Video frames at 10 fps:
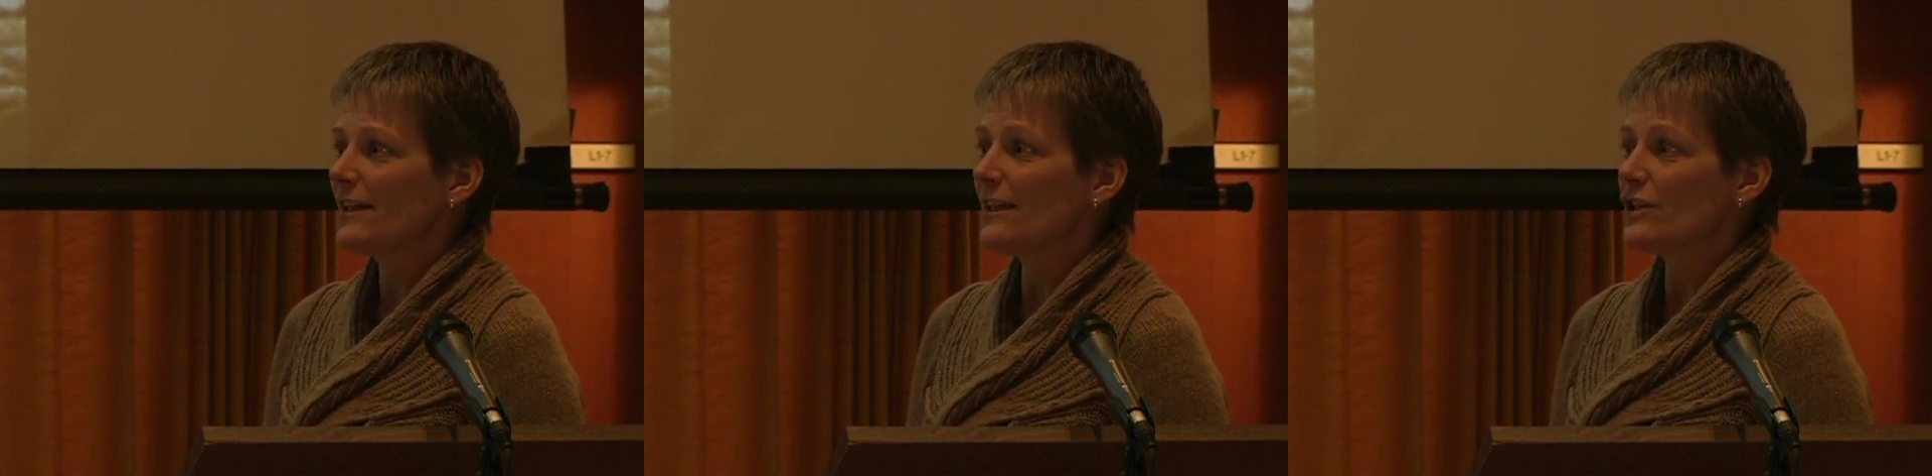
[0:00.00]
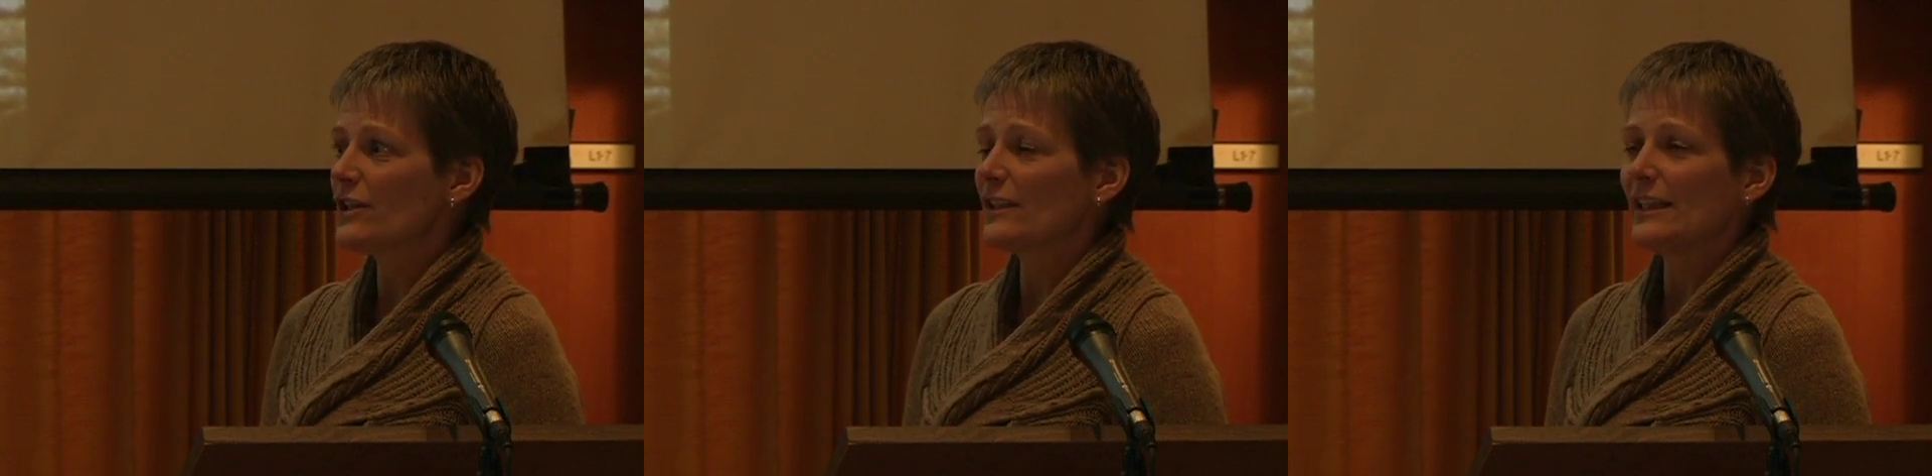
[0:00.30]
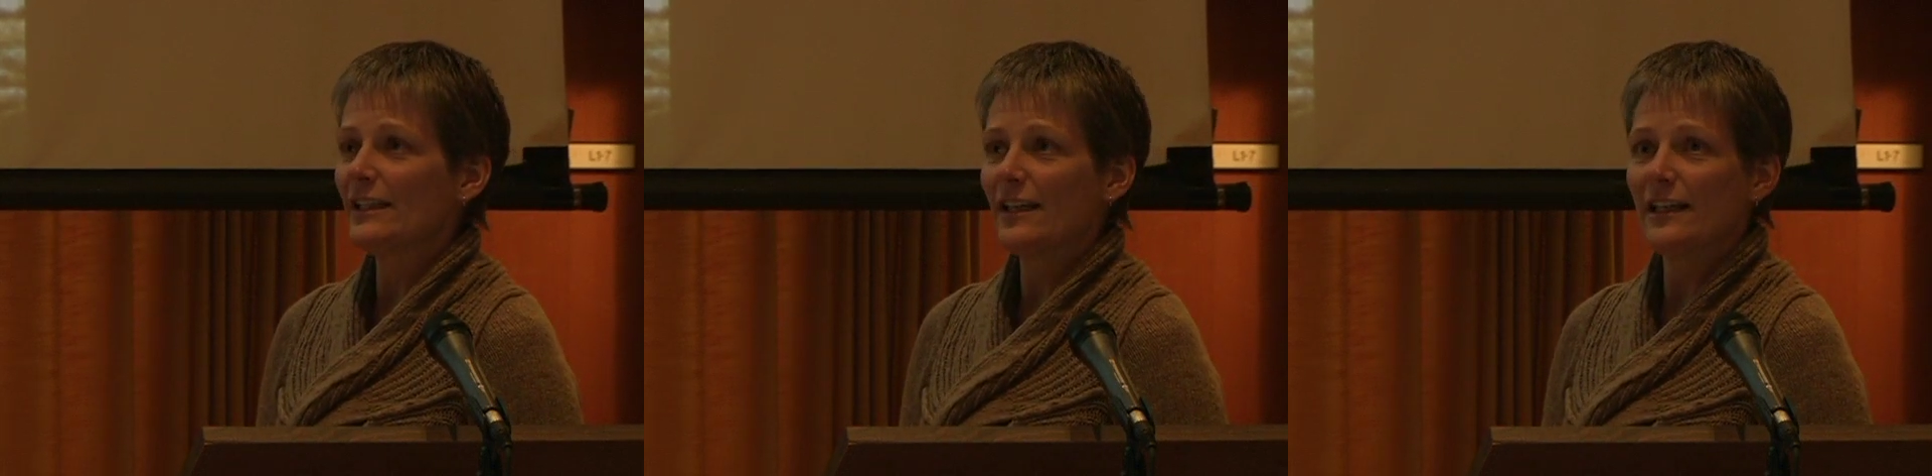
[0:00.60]

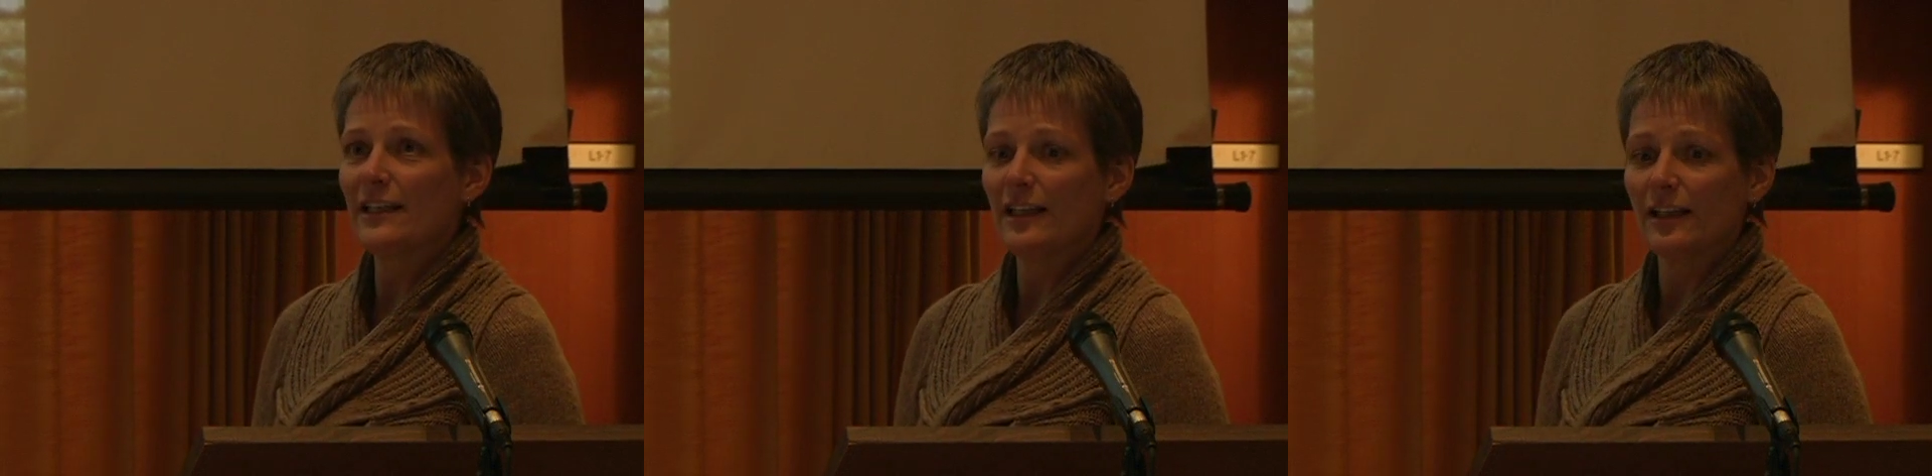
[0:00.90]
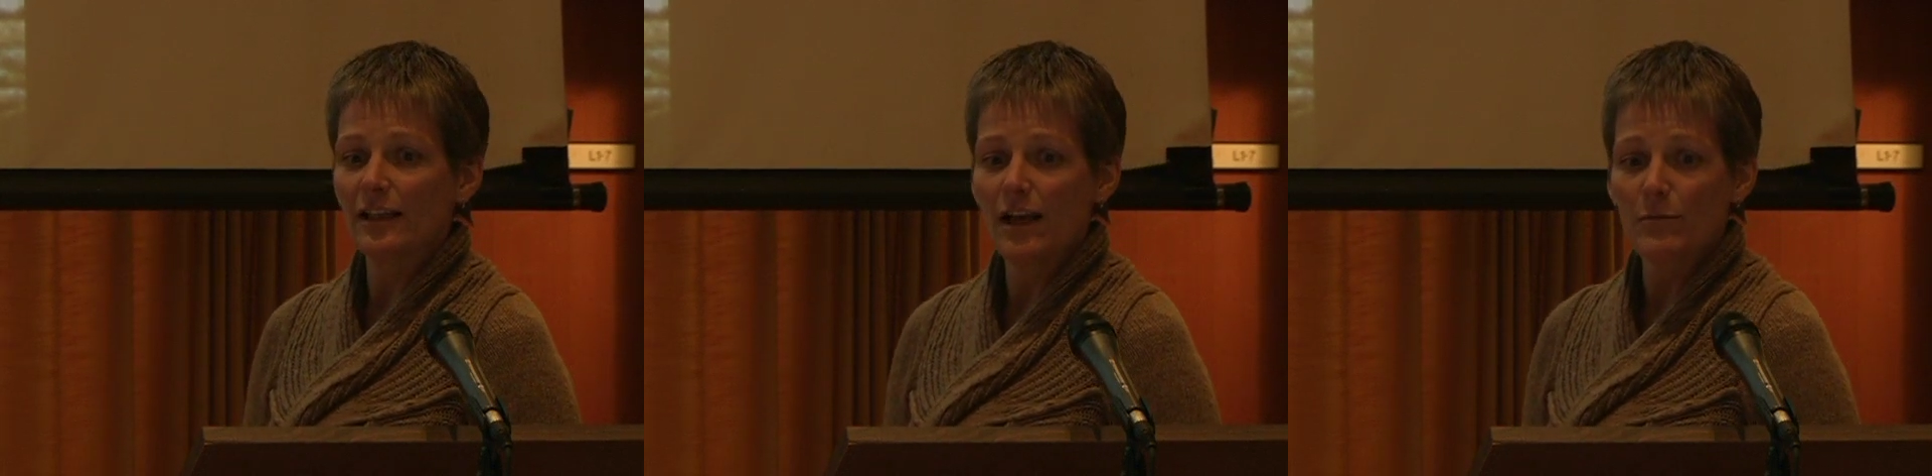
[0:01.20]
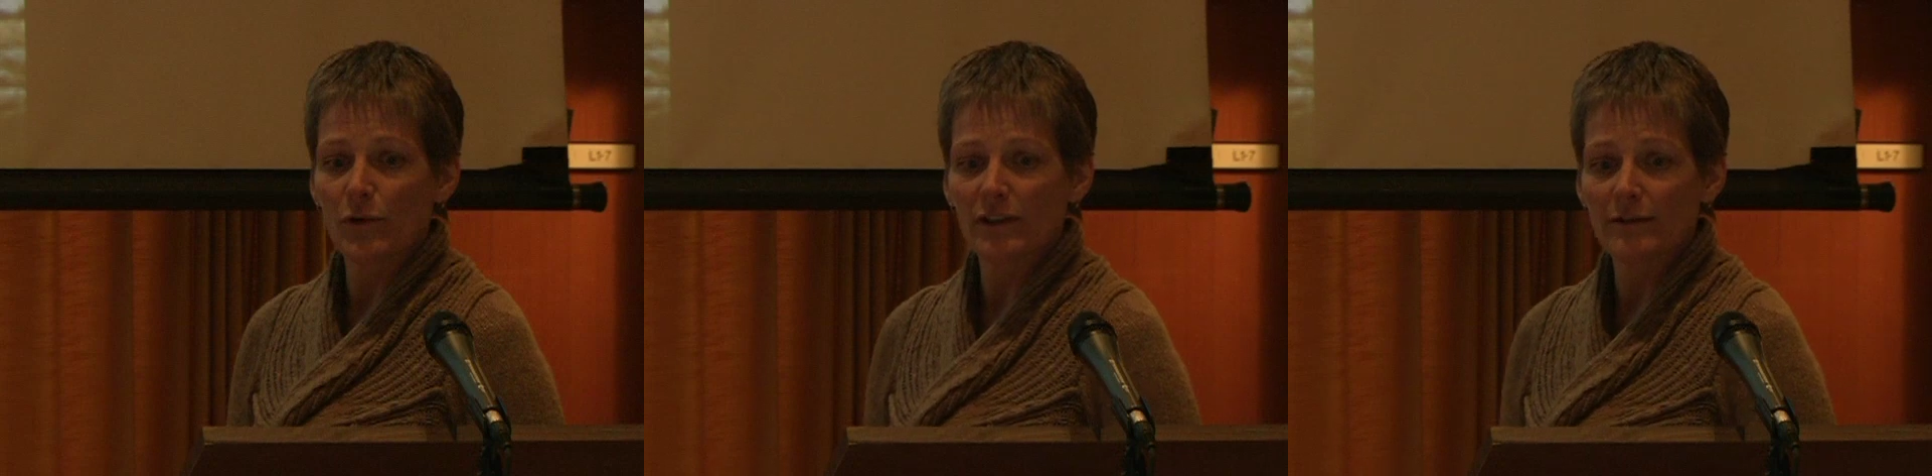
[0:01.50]
initially and needed a
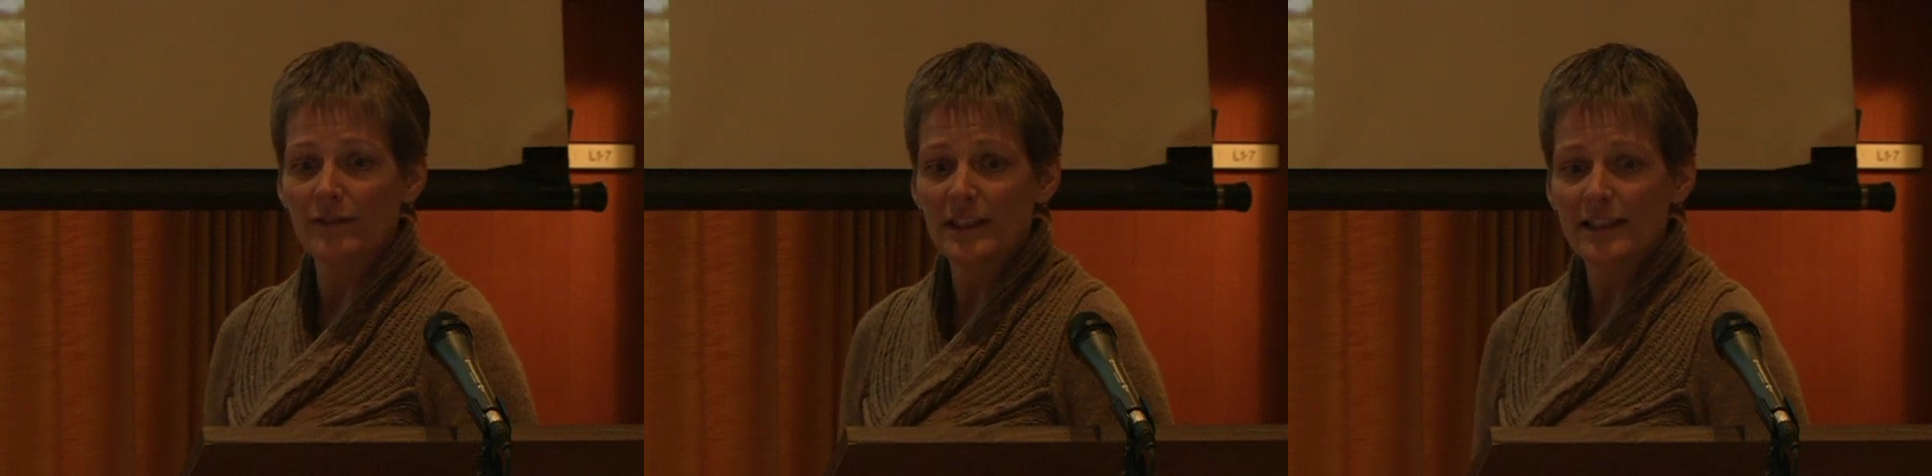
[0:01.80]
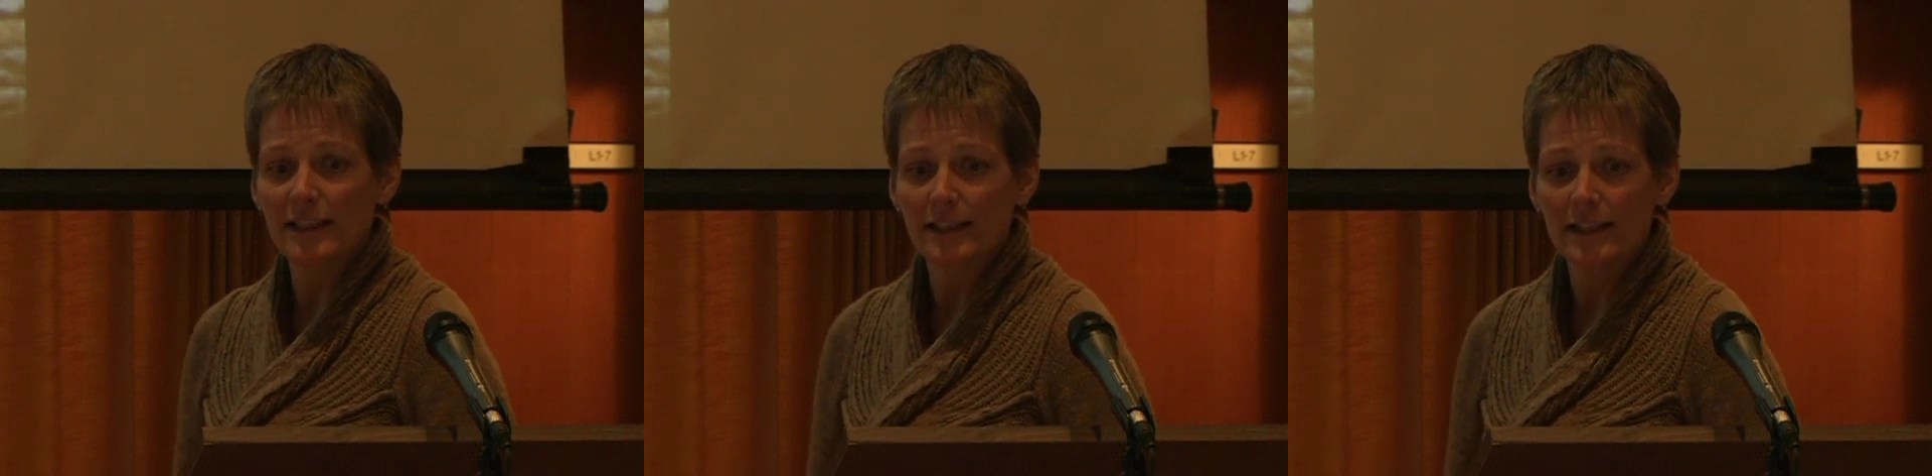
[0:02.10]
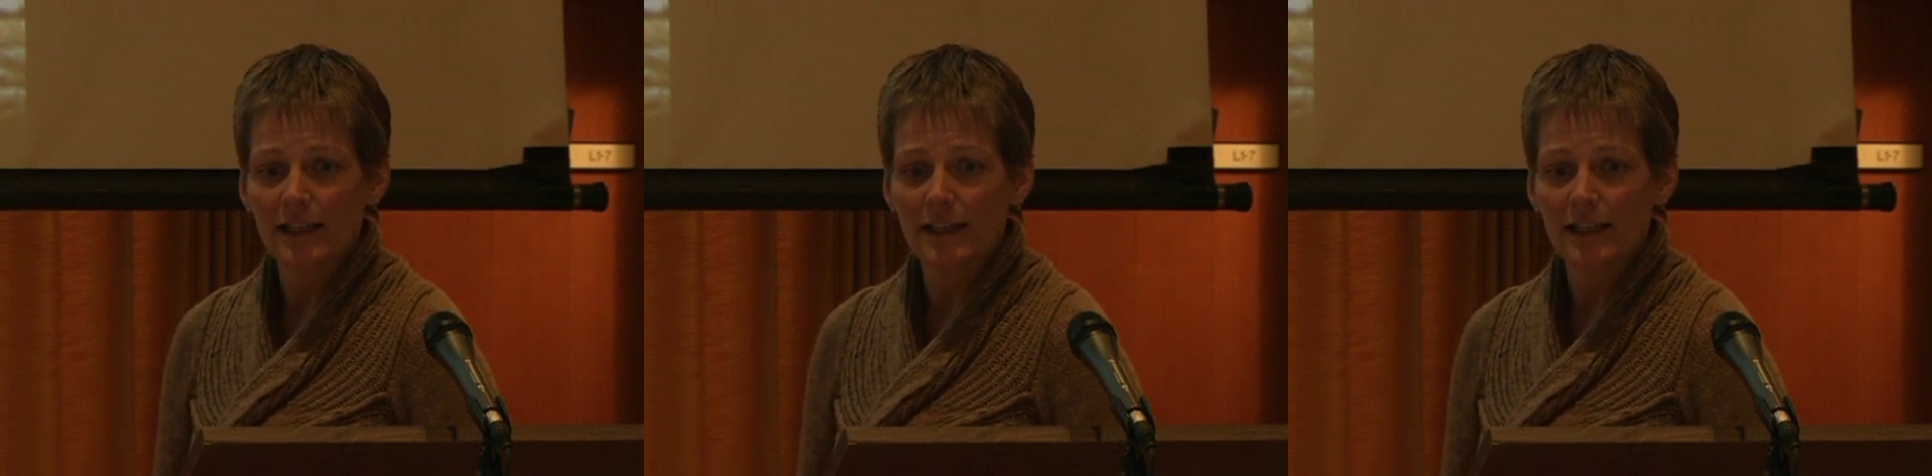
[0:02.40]
lot more convincing.